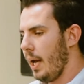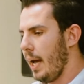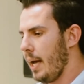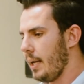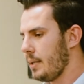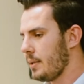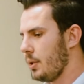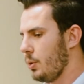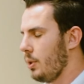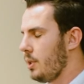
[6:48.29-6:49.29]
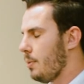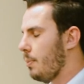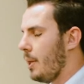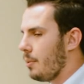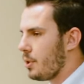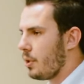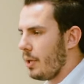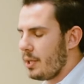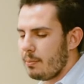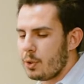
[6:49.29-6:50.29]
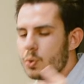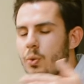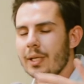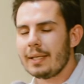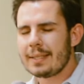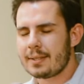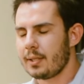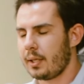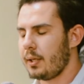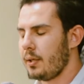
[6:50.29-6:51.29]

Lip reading: And you need to be able to create the most realistic